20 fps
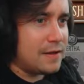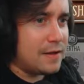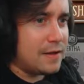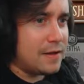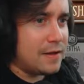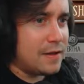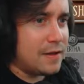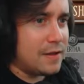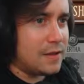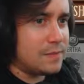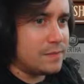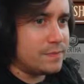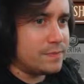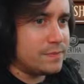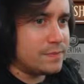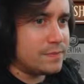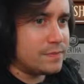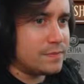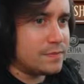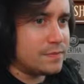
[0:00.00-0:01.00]
Um.
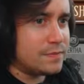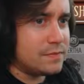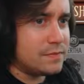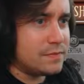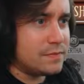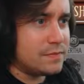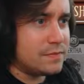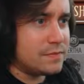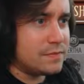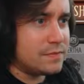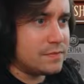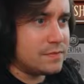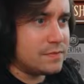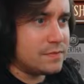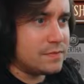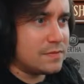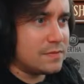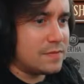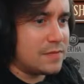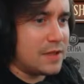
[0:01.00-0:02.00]

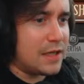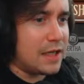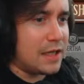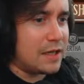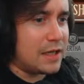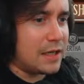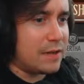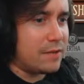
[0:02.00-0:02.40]
Yeah, okay.